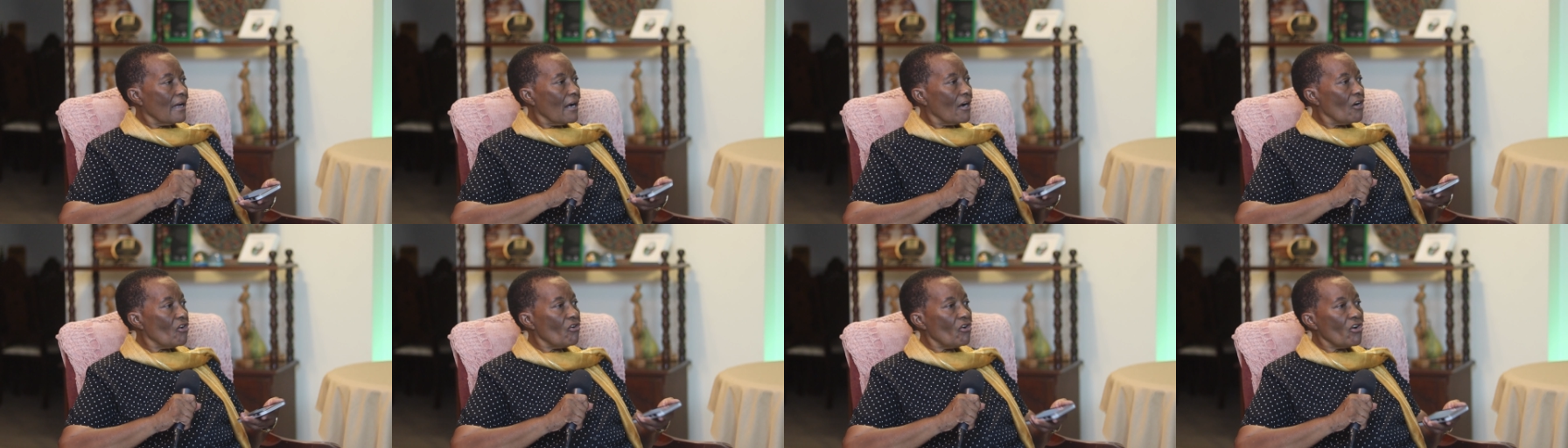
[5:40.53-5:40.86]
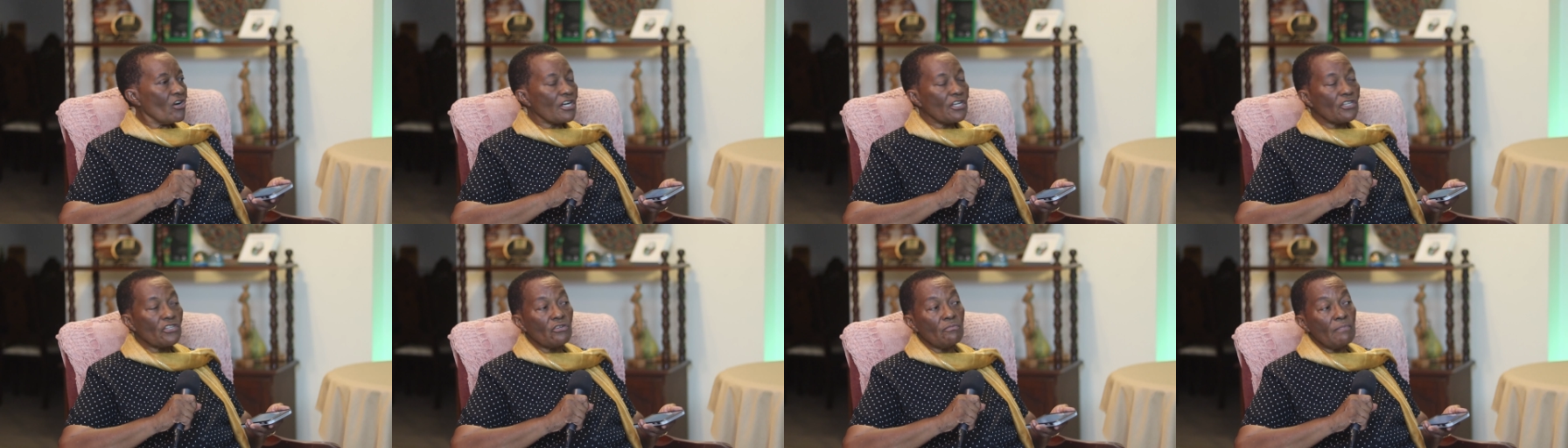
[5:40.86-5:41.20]

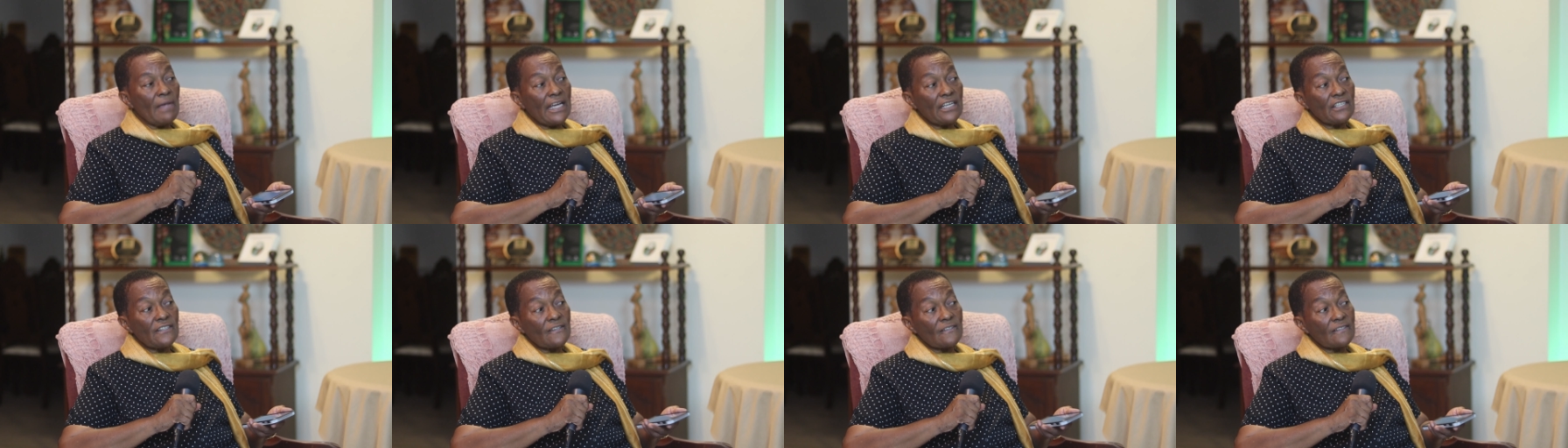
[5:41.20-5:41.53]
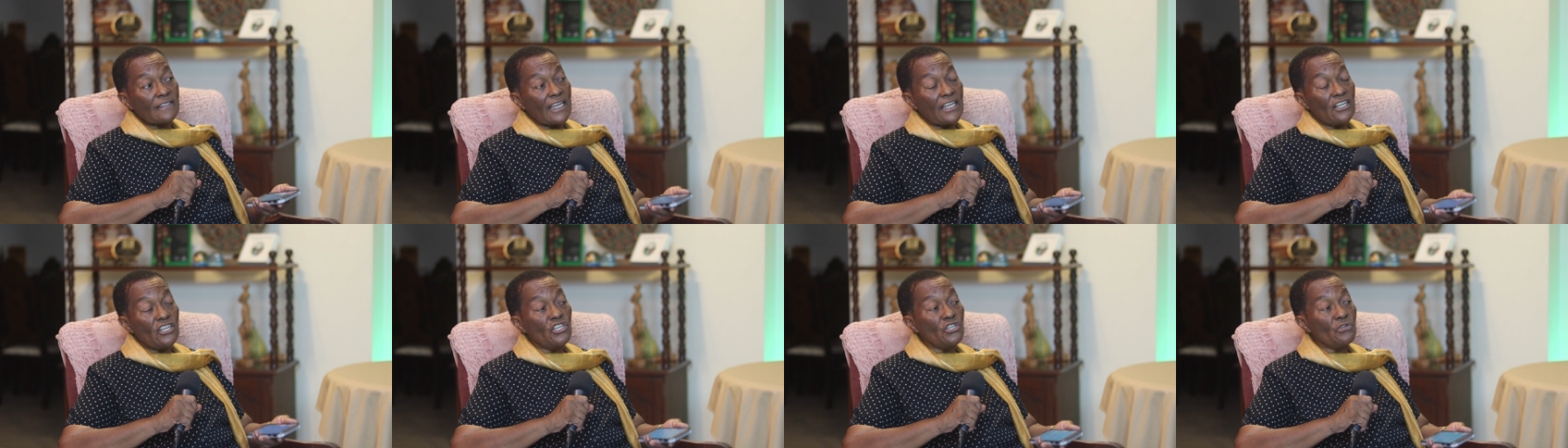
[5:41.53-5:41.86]
Or you might just
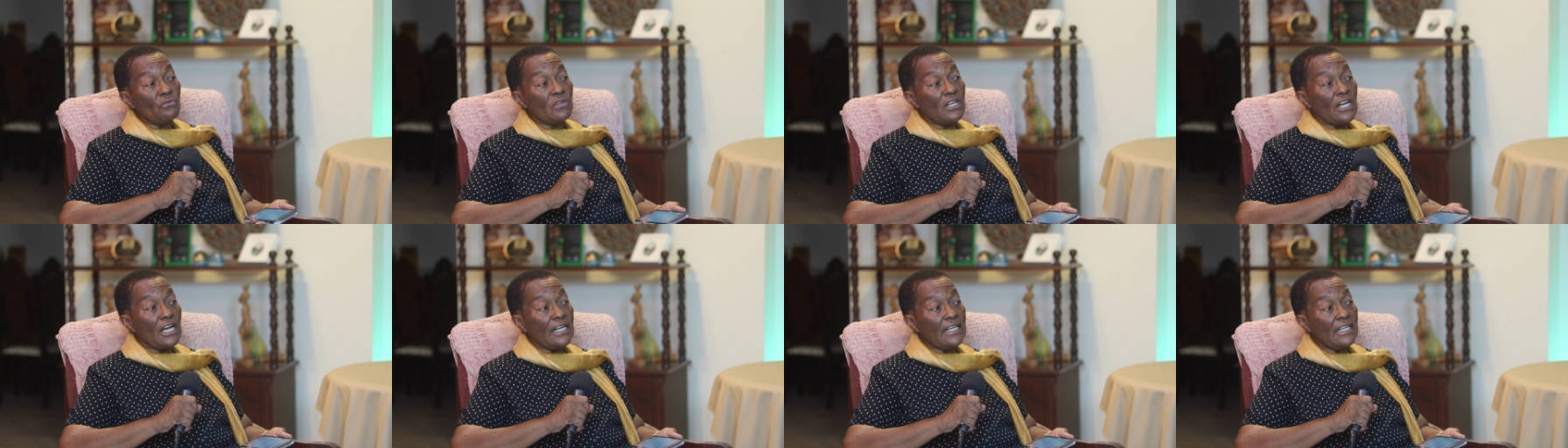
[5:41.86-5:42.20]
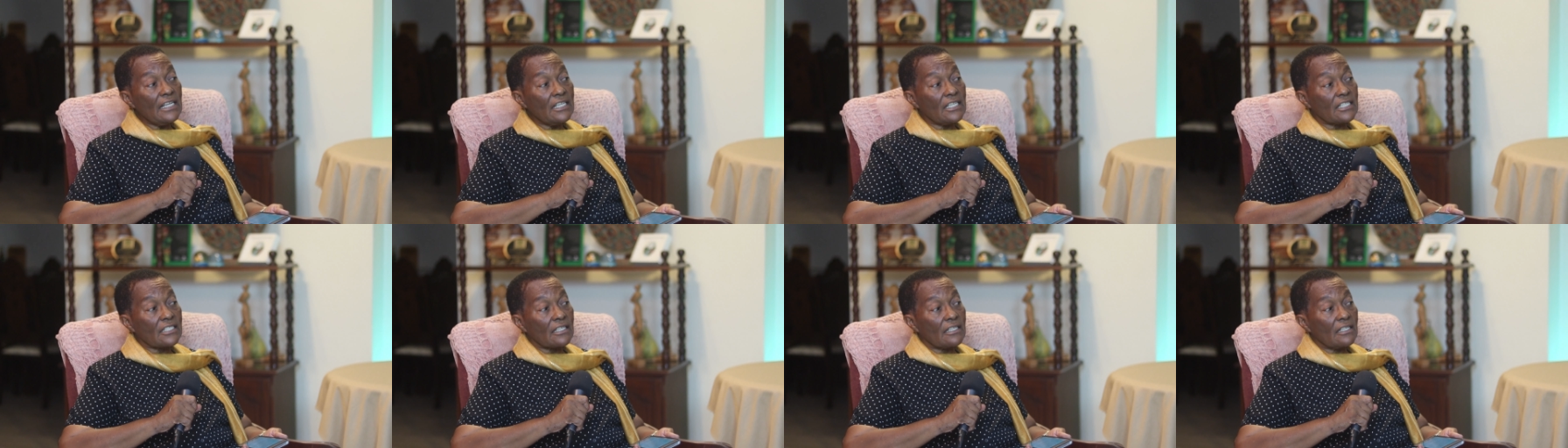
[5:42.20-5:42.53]
get new
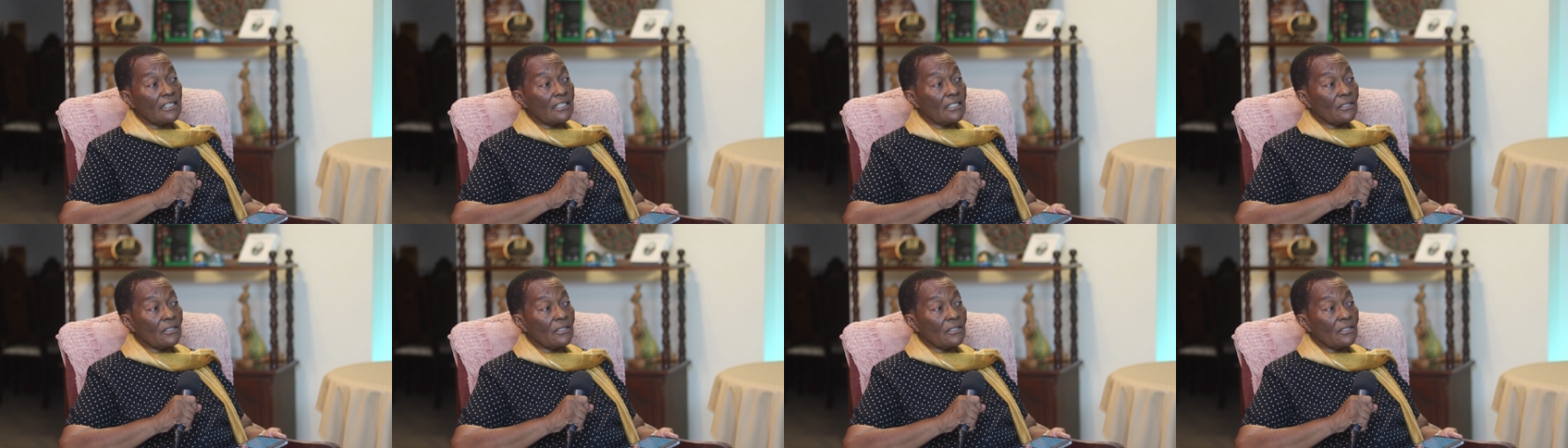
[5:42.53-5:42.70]
knowledge,